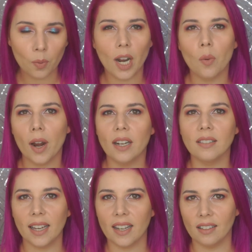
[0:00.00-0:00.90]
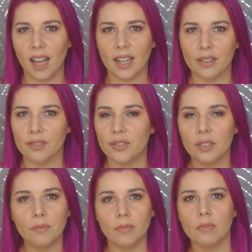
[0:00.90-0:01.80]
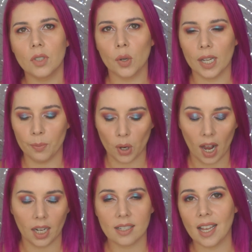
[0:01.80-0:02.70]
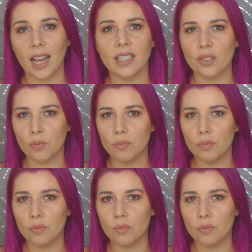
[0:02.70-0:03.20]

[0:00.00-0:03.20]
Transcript: When I wear like a lot of cream products, I